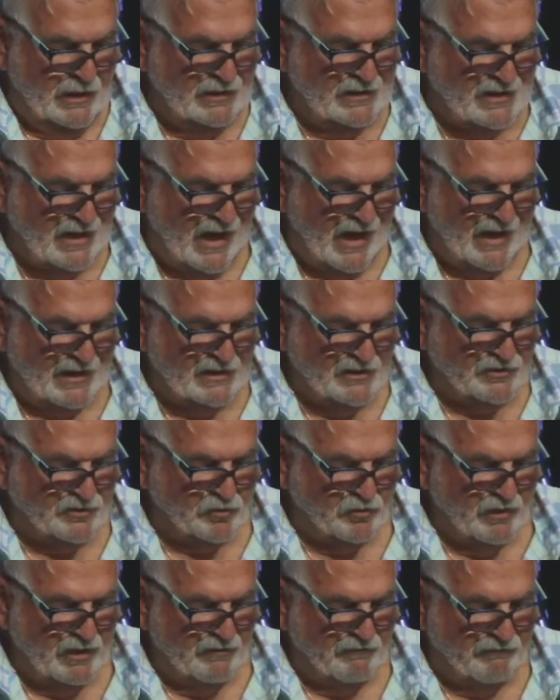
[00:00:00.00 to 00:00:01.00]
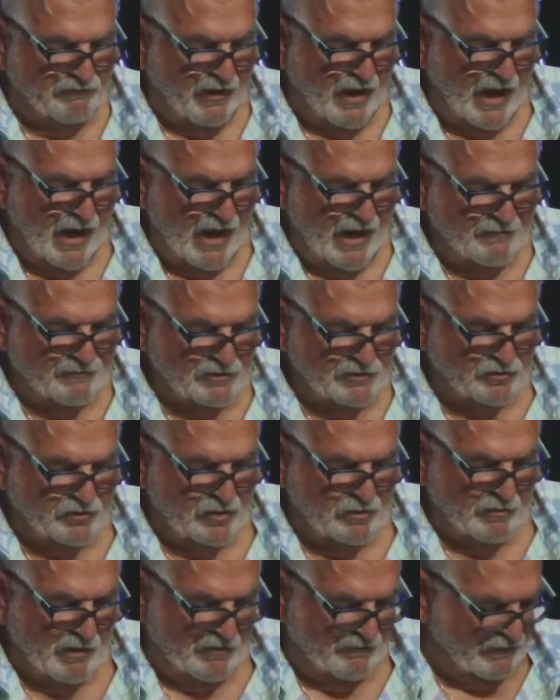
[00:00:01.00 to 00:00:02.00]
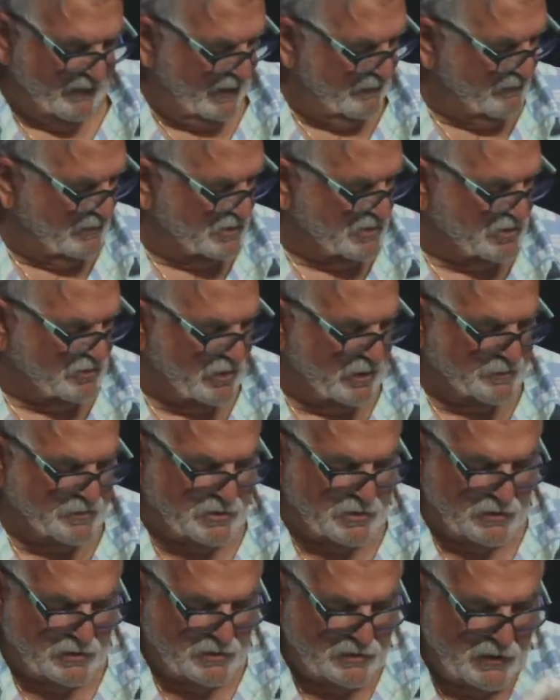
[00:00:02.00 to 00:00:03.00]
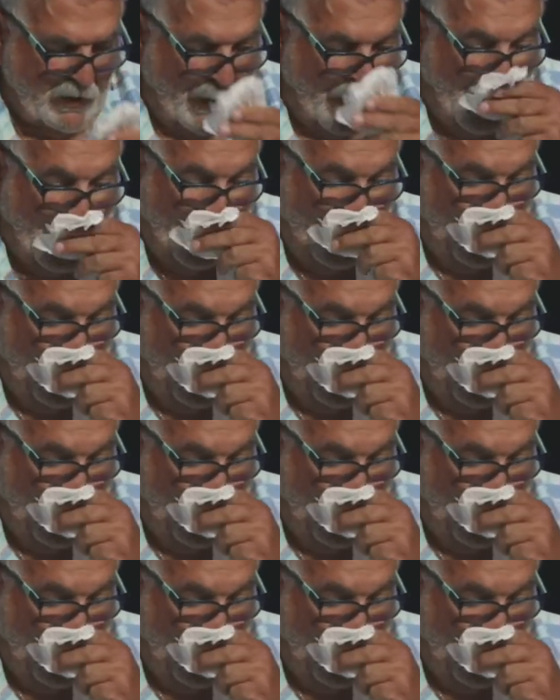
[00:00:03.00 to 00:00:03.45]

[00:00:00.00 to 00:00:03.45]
In Titus 1:5, it's one of my favorite scriptures.